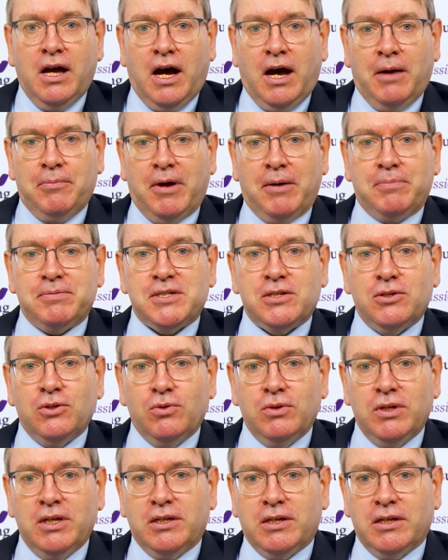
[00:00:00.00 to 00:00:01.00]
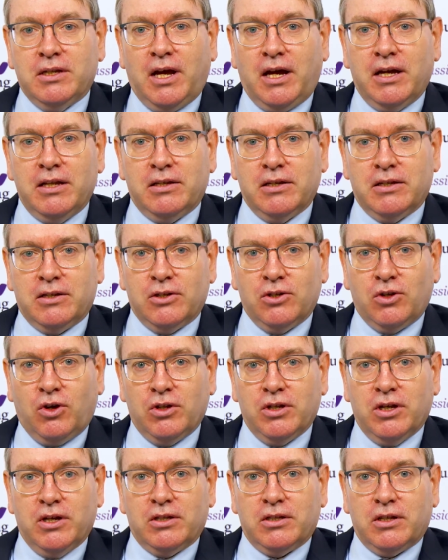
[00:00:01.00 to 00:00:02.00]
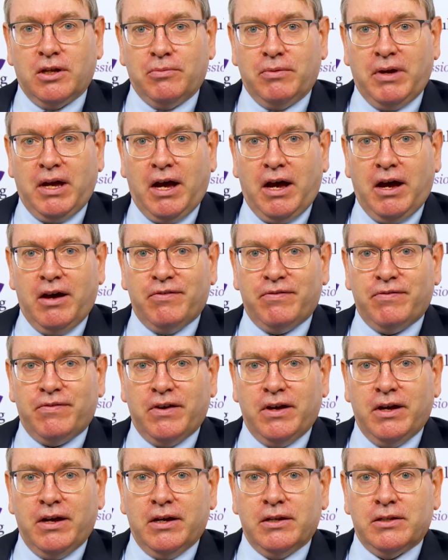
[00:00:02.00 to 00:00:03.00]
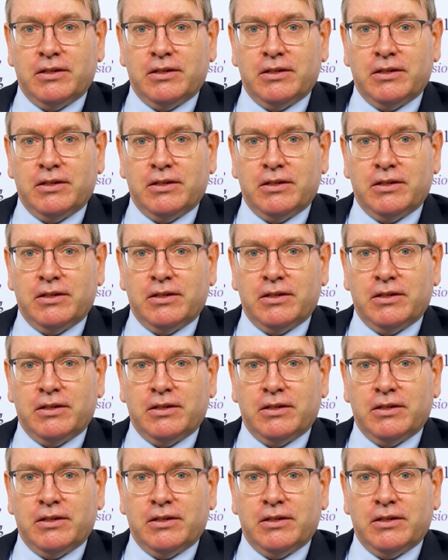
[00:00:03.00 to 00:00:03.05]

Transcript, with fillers: I'm absolutely delighted and honored that we have uh,